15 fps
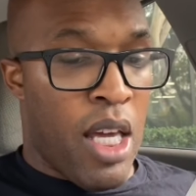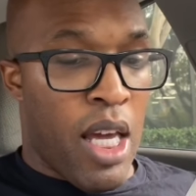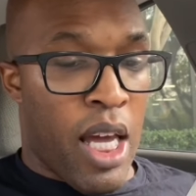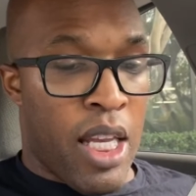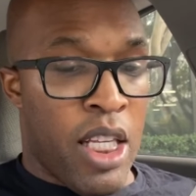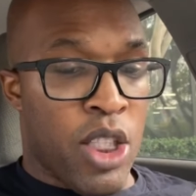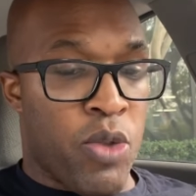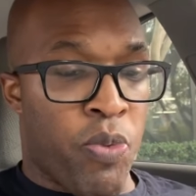
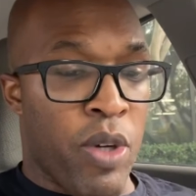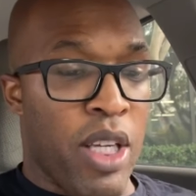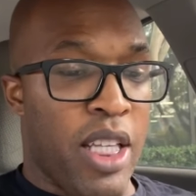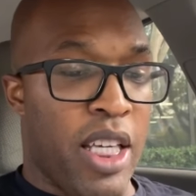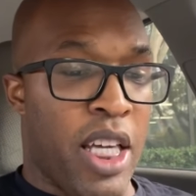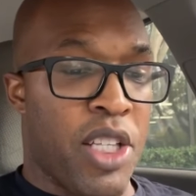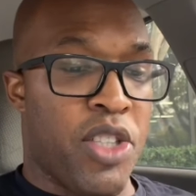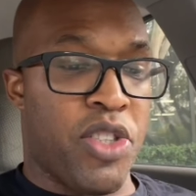it's really
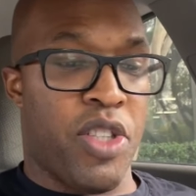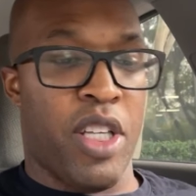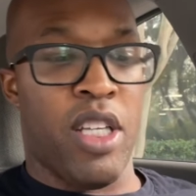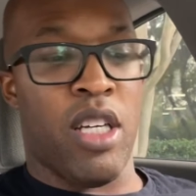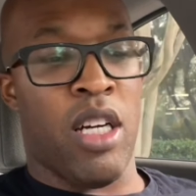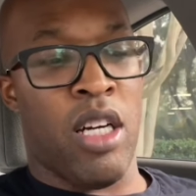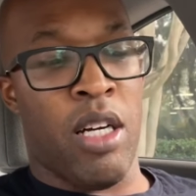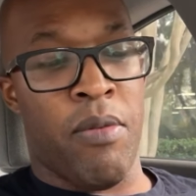
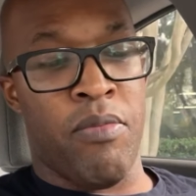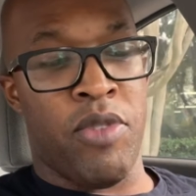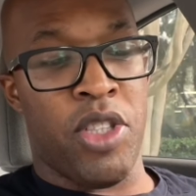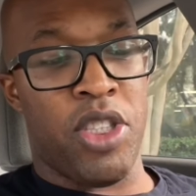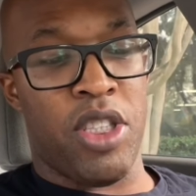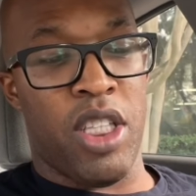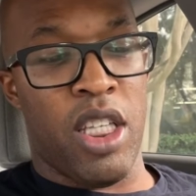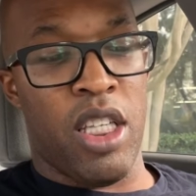interesting,
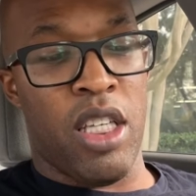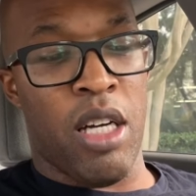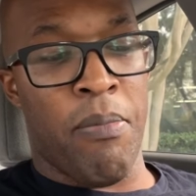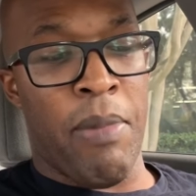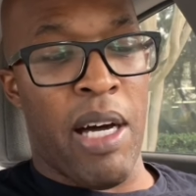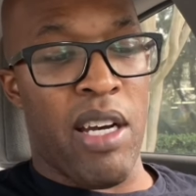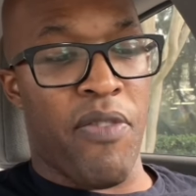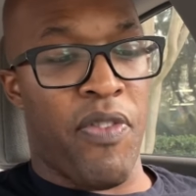just the
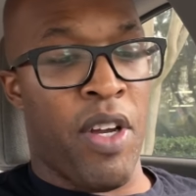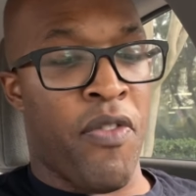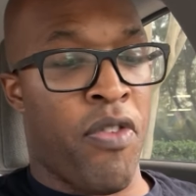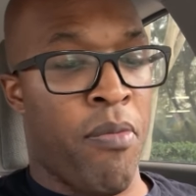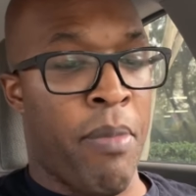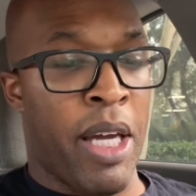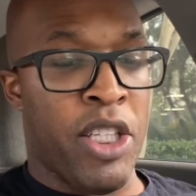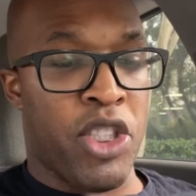amount of
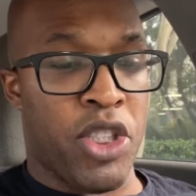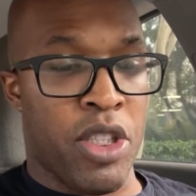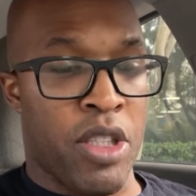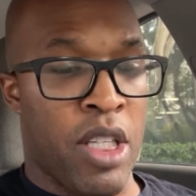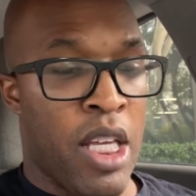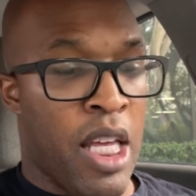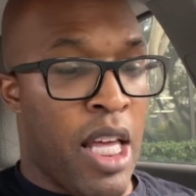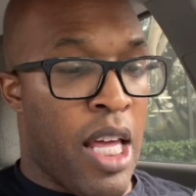
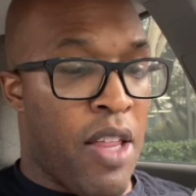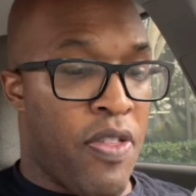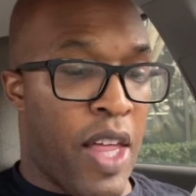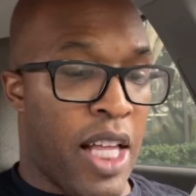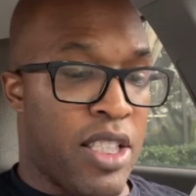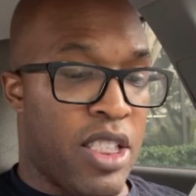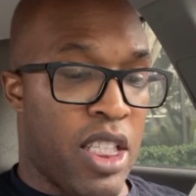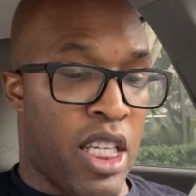information
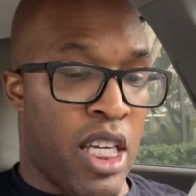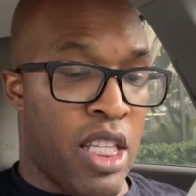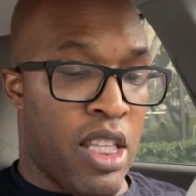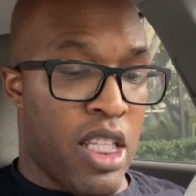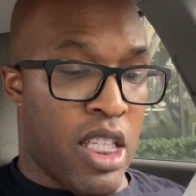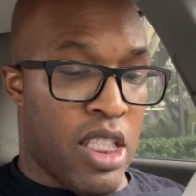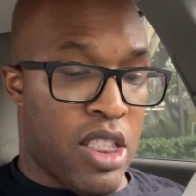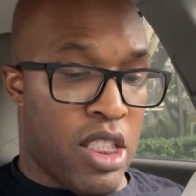that's in
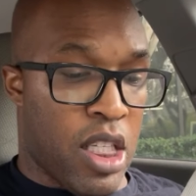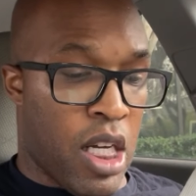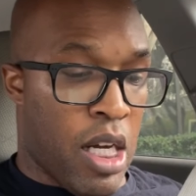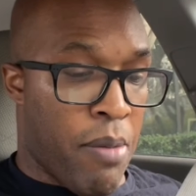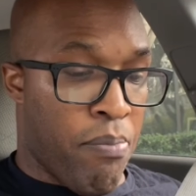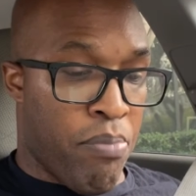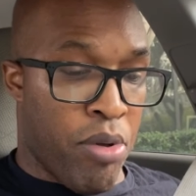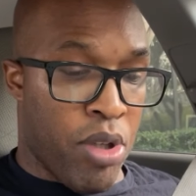this
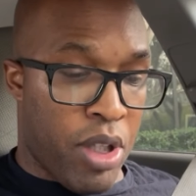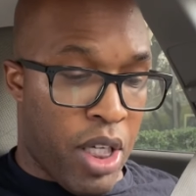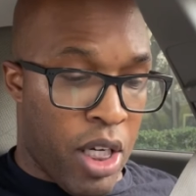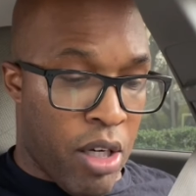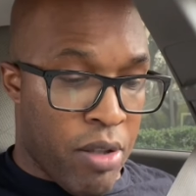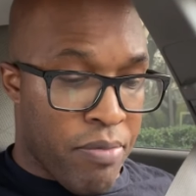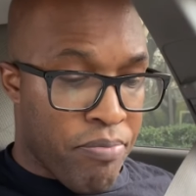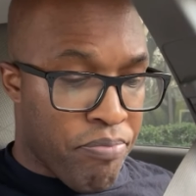book
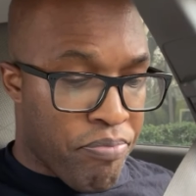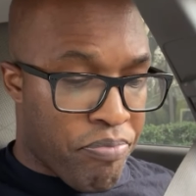here.